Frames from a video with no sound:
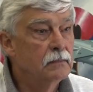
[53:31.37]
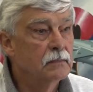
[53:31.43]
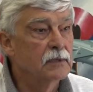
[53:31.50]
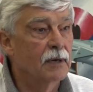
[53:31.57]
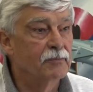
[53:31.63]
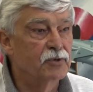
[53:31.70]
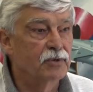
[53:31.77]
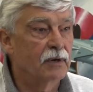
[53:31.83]

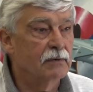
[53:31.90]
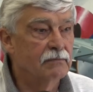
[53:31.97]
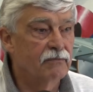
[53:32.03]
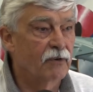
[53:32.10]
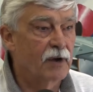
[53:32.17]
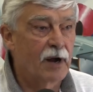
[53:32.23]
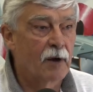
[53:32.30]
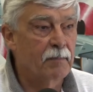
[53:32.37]
come to it
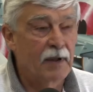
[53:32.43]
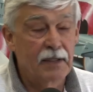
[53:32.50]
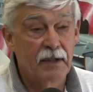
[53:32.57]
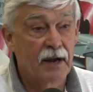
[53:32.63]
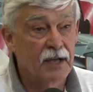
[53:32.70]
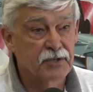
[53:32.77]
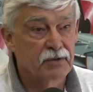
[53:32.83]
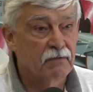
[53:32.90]
for an airplane
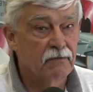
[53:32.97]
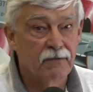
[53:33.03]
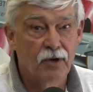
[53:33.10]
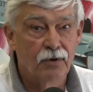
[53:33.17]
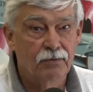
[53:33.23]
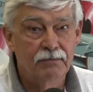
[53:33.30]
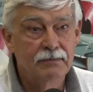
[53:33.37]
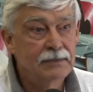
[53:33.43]
that hasn't
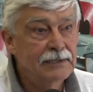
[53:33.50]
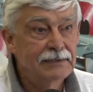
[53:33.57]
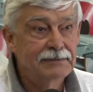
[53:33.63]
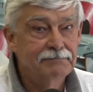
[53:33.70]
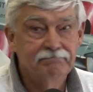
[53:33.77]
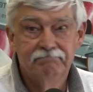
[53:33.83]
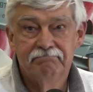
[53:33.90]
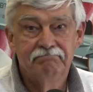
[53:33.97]
flown
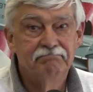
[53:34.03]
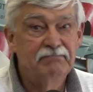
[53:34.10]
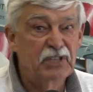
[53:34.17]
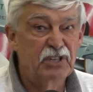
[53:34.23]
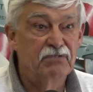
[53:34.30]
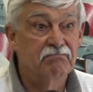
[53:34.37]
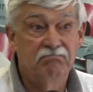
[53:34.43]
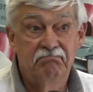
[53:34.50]

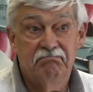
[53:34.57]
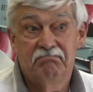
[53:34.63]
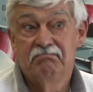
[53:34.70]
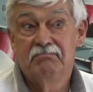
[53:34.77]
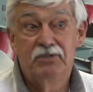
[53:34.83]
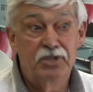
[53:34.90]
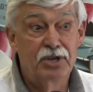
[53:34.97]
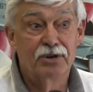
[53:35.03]
in
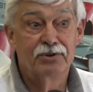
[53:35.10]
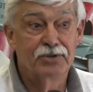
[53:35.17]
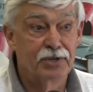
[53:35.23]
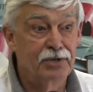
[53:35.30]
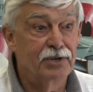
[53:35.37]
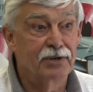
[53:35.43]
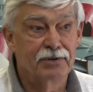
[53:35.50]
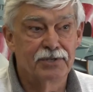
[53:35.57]
years
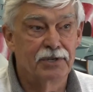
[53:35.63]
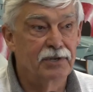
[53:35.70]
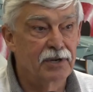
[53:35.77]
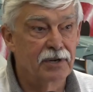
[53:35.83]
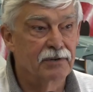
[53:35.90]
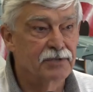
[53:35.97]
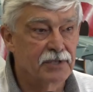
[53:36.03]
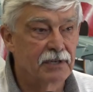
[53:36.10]
and years and years.